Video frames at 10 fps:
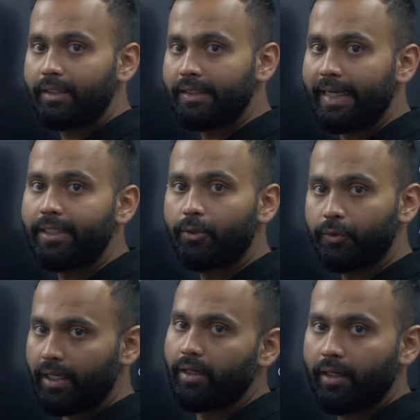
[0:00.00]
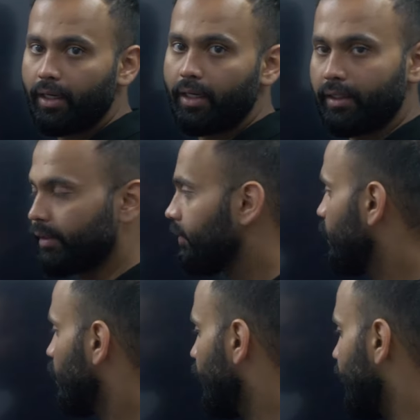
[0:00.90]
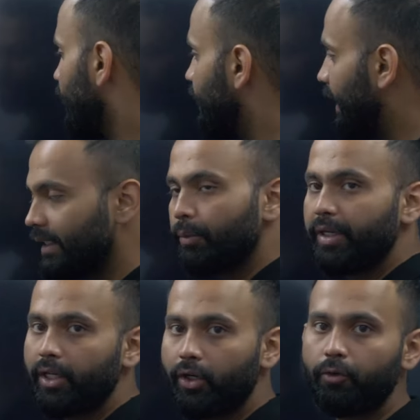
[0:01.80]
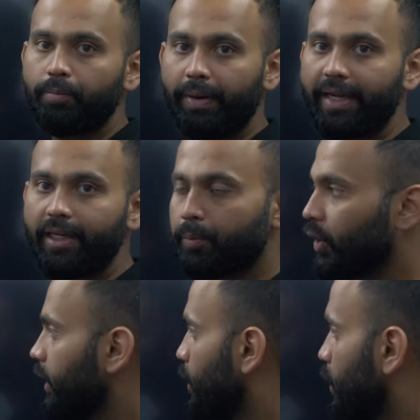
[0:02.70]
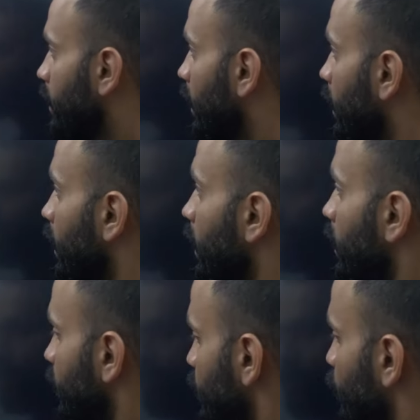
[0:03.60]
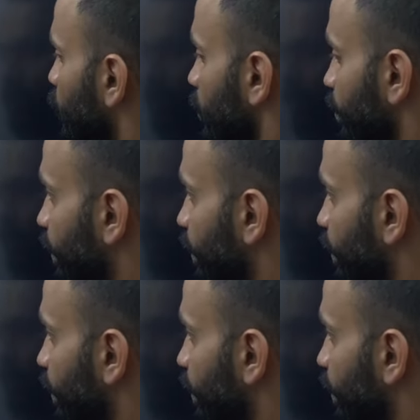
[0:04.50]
side to the other, okay, that is the meaning of barrier potential. So